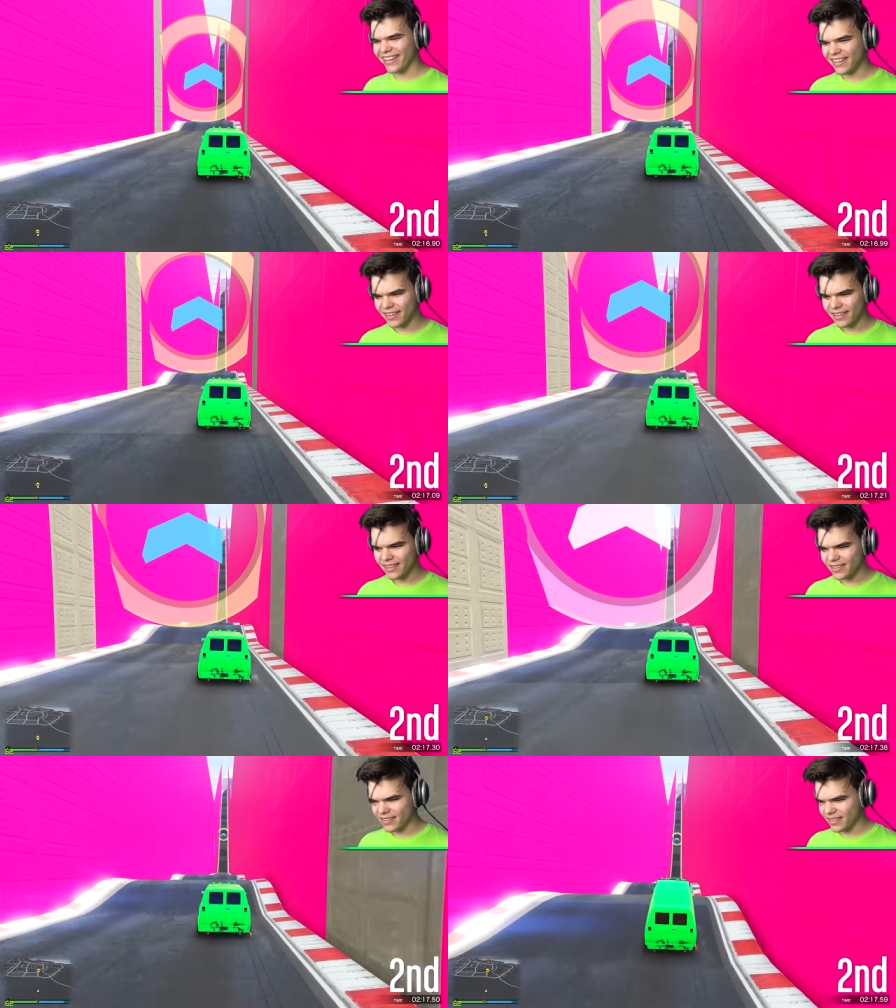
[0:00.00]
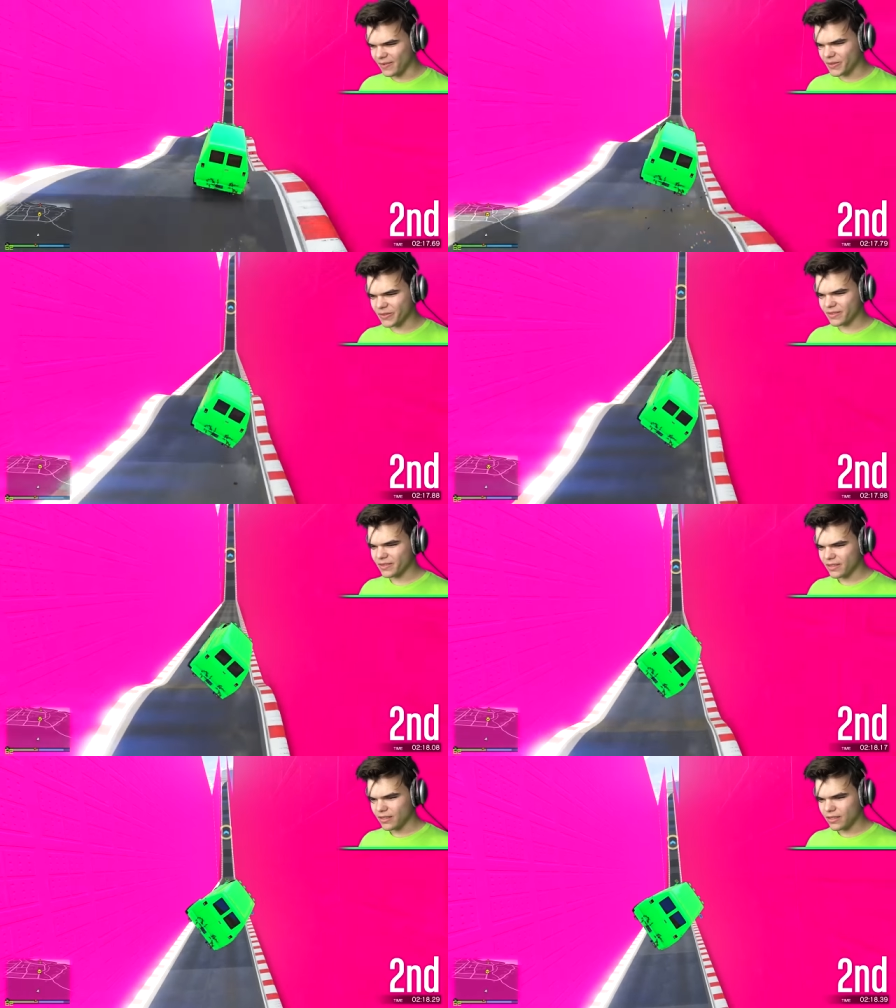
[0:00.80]
bumpy. Oh, I, I, don't think I'm fast enough.
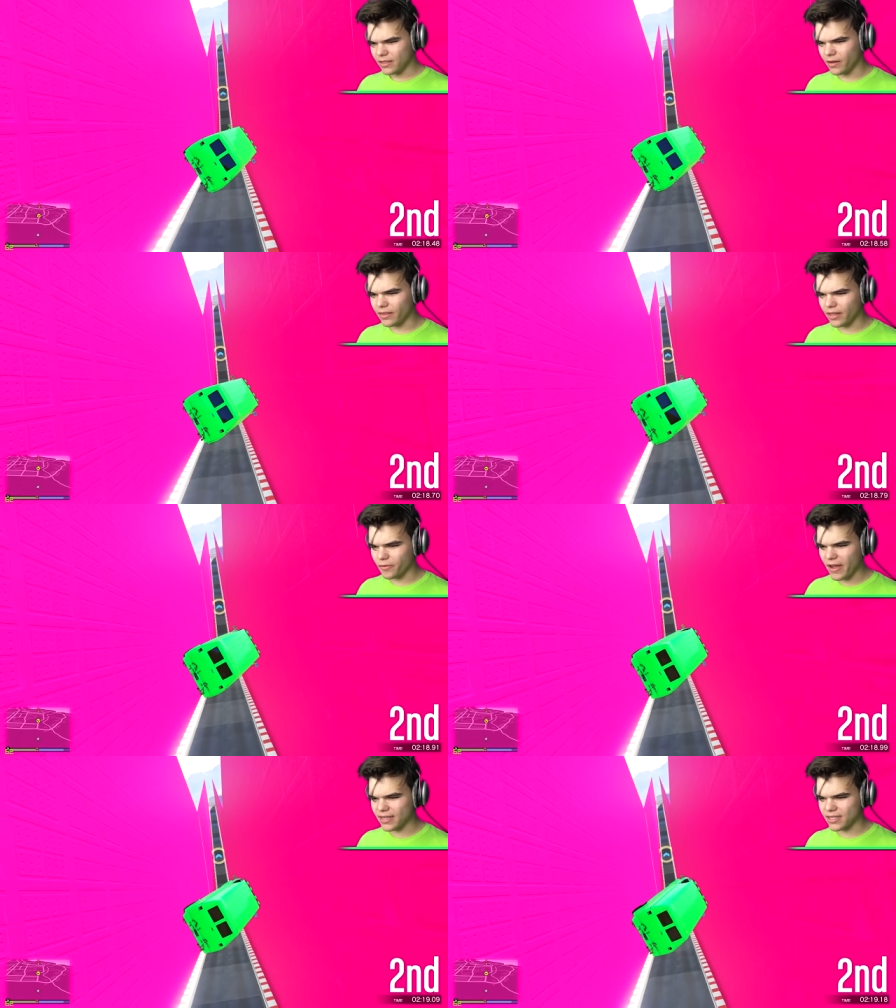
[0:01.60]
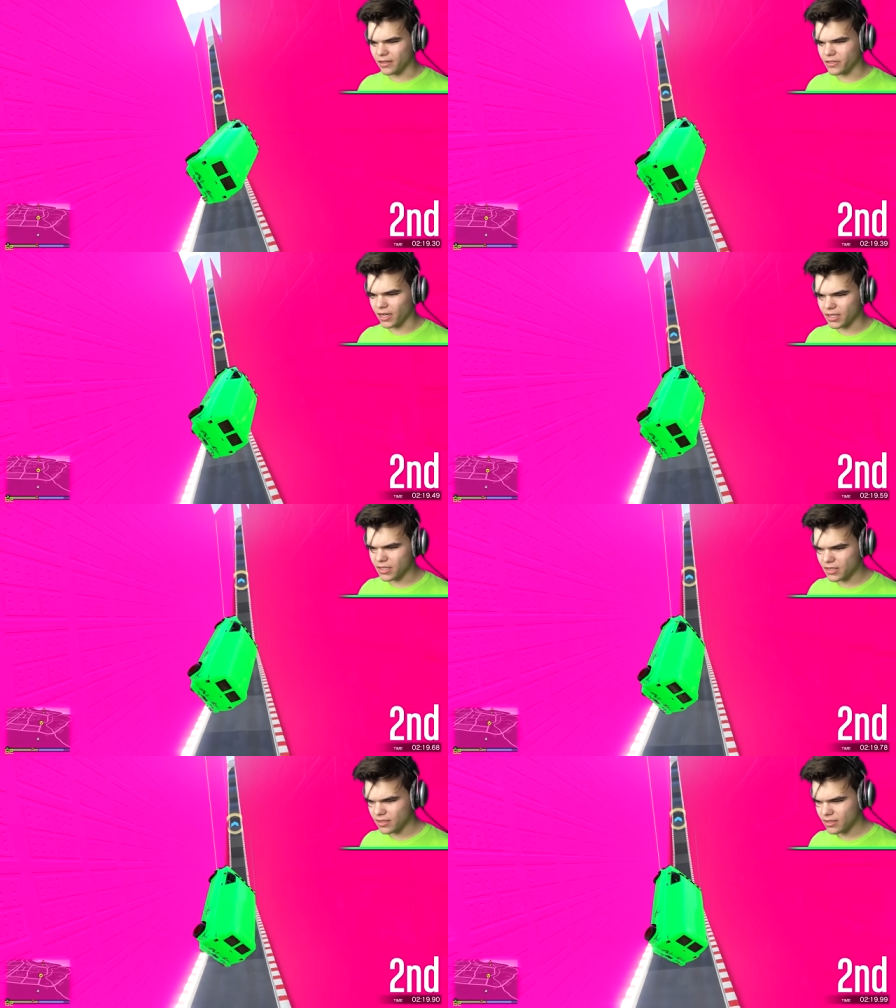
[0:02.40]
You don't think you're fast enough, Josh.
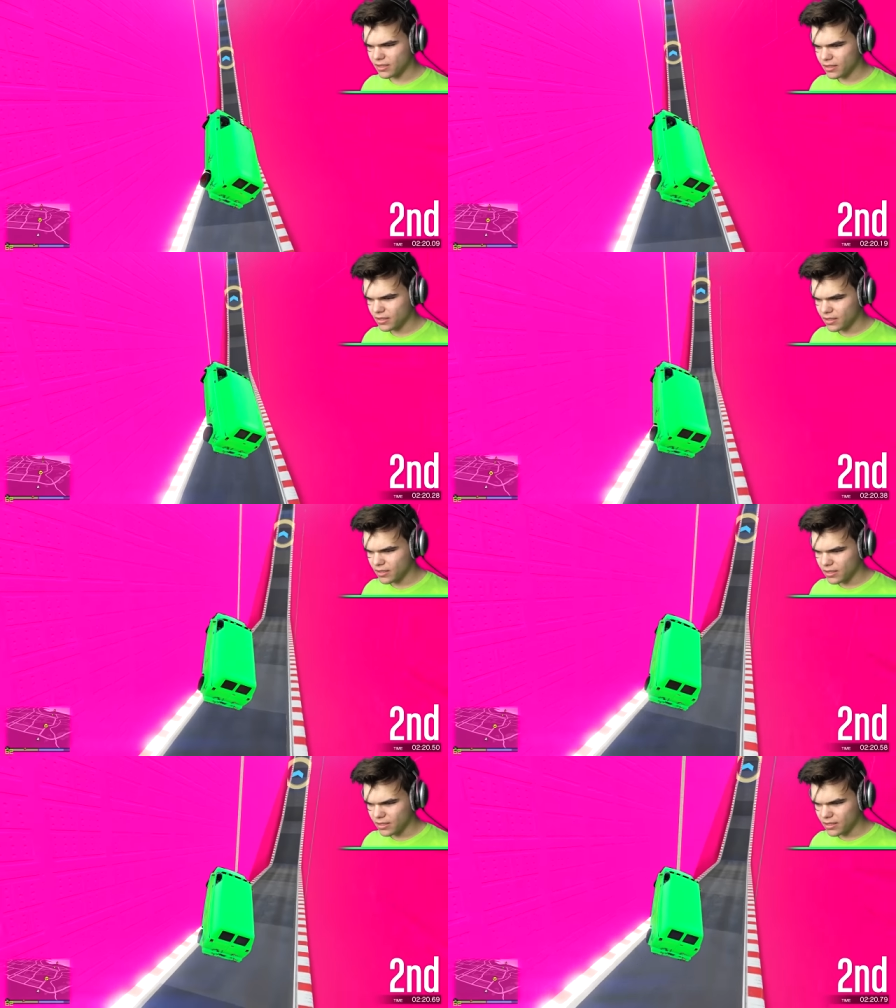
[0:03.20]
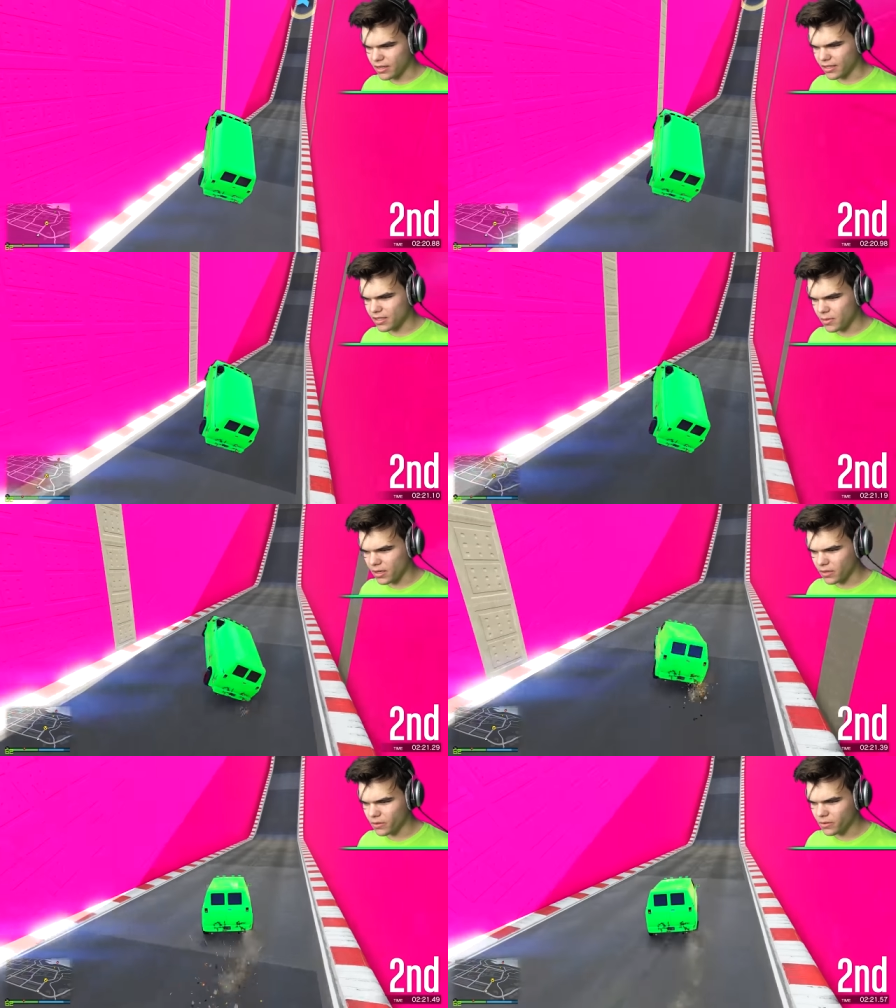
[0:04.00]
Oh, oh I Sucks just to be
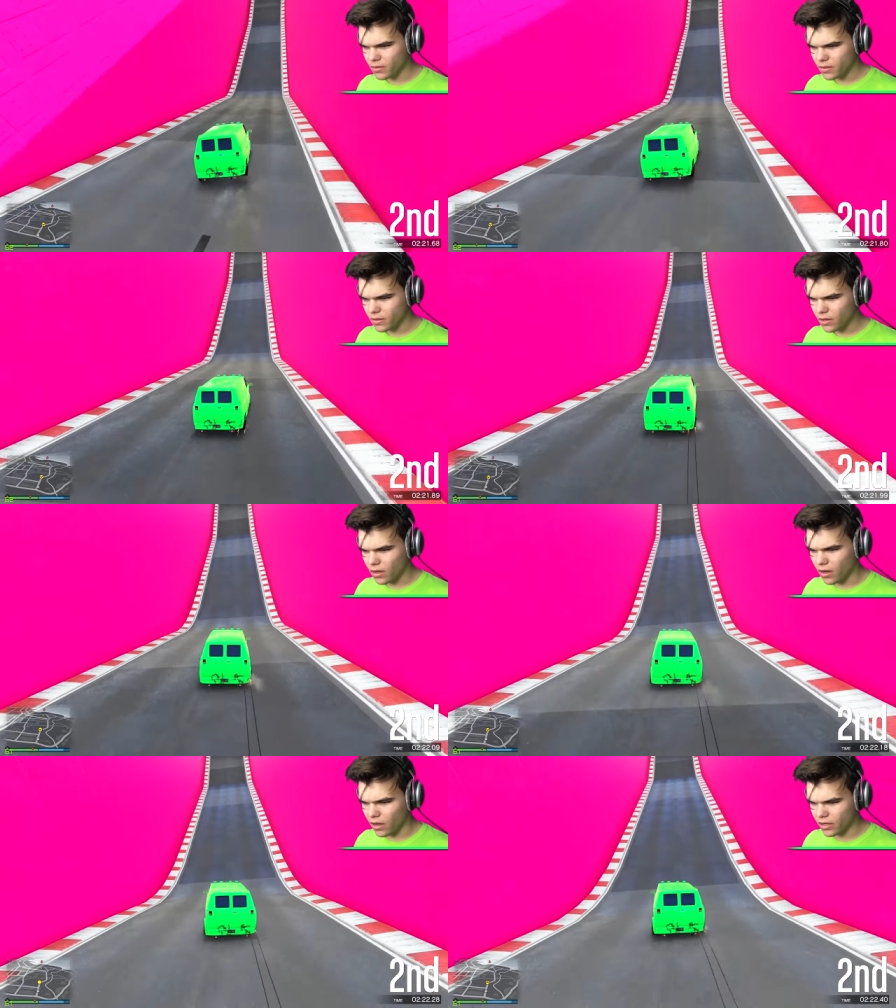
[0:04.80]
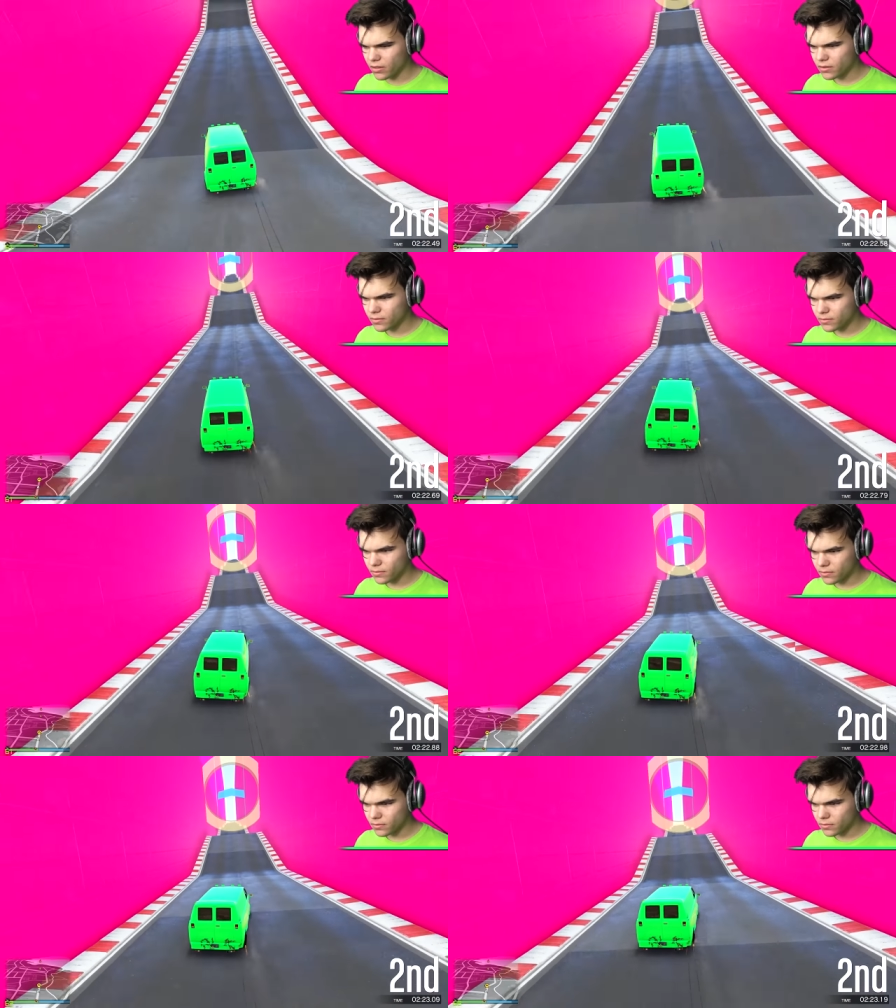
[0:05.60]
made you. it. Oh, oh, Who, who,
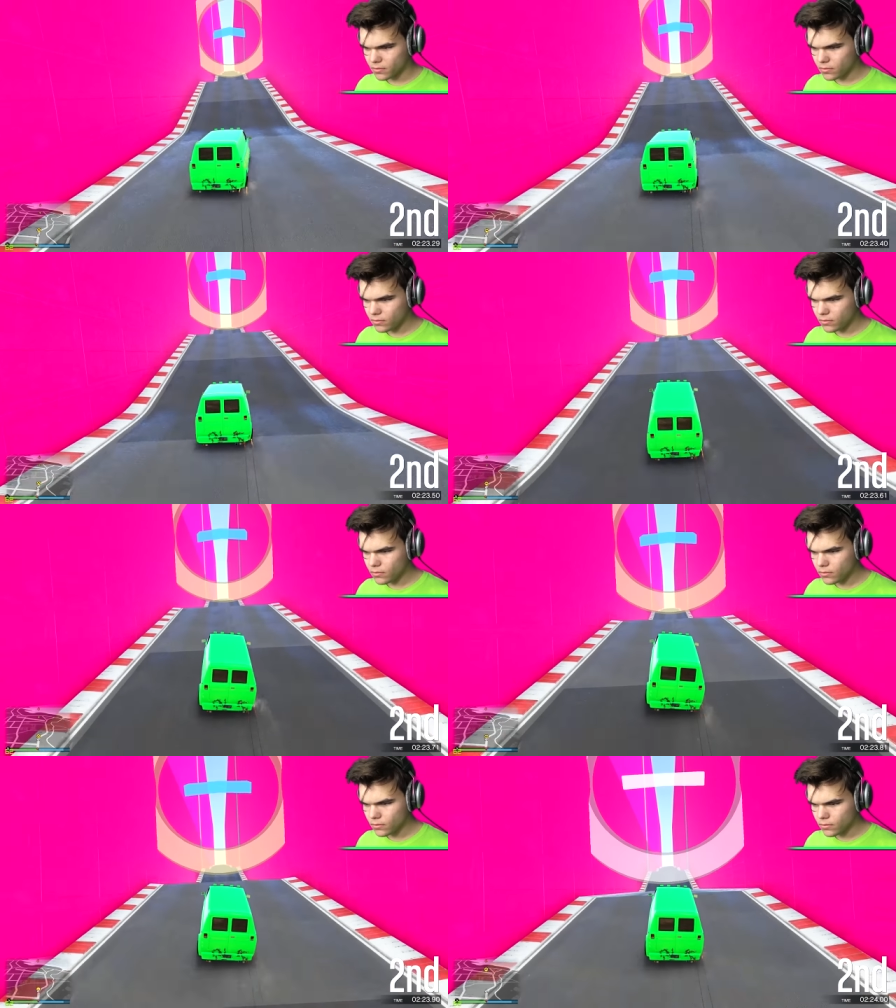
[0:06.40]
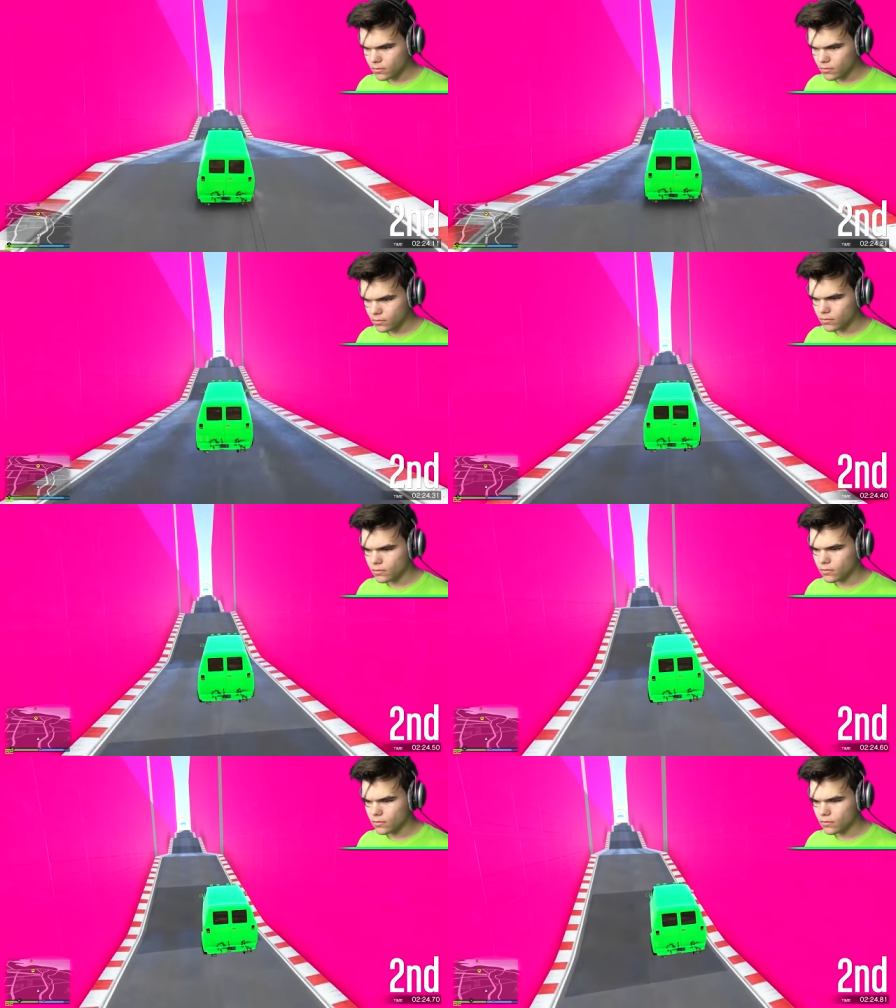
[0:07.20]
who, goes on GTA and is like, you know what, today I'm
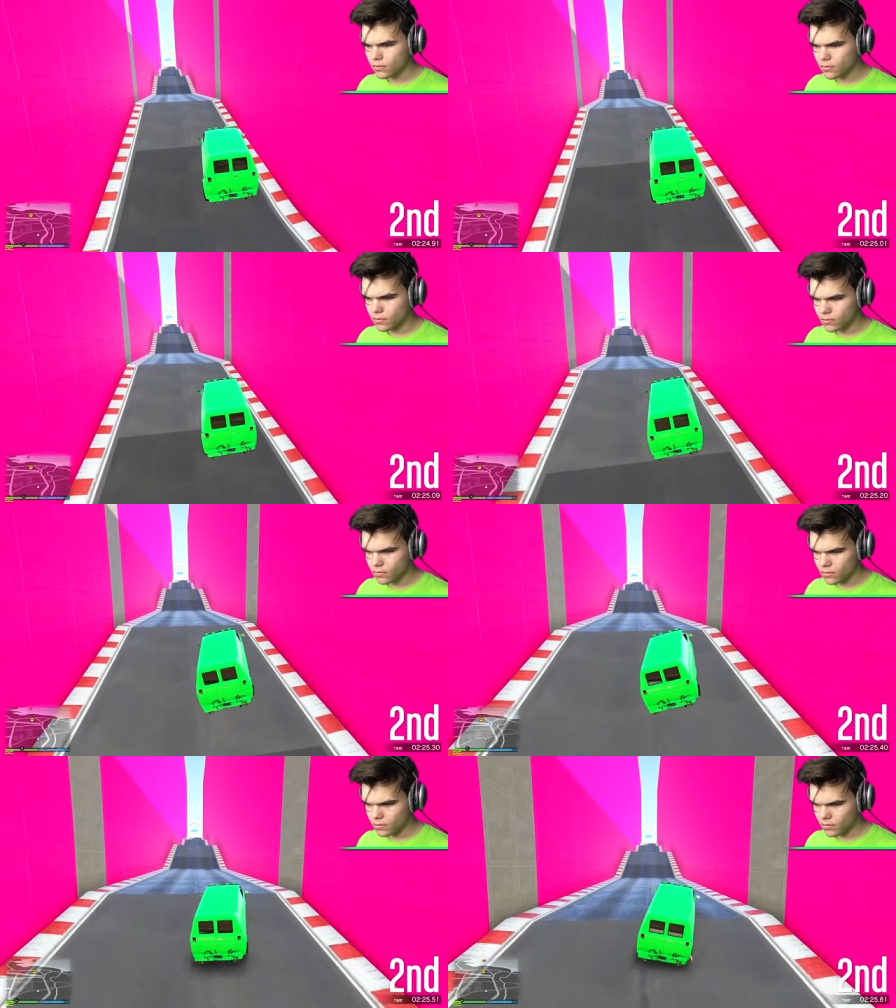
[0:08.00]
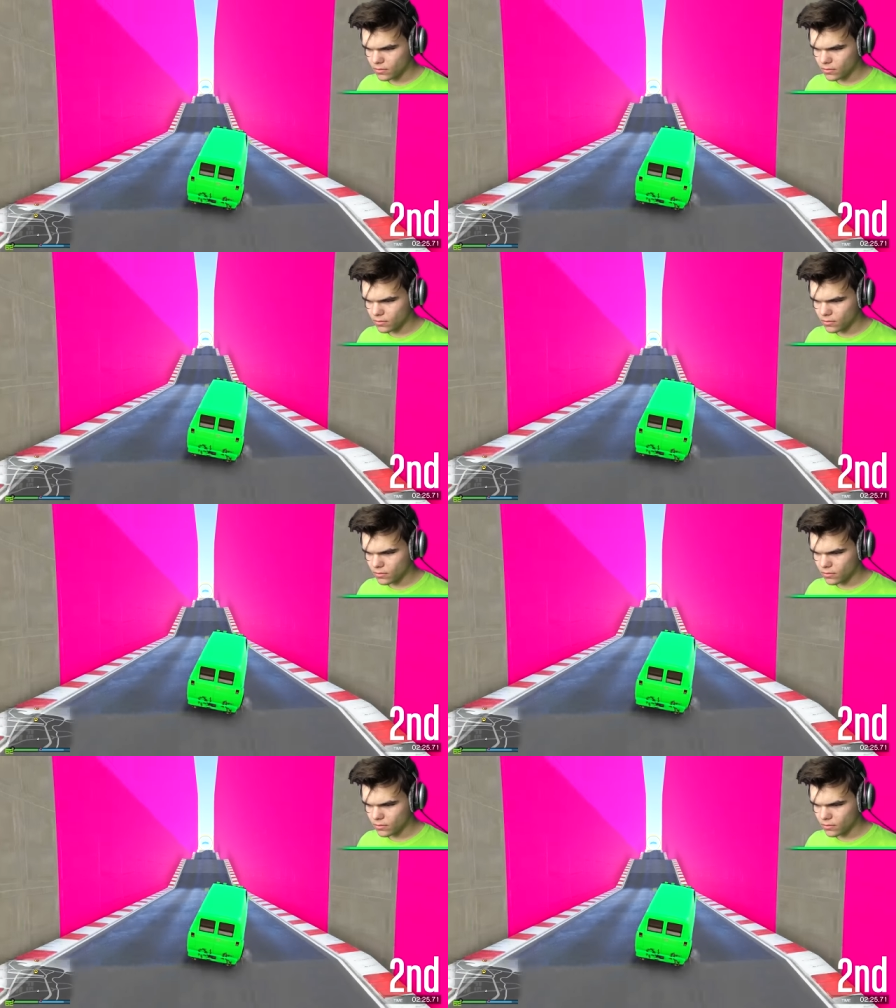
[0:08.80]
going to make a truck race?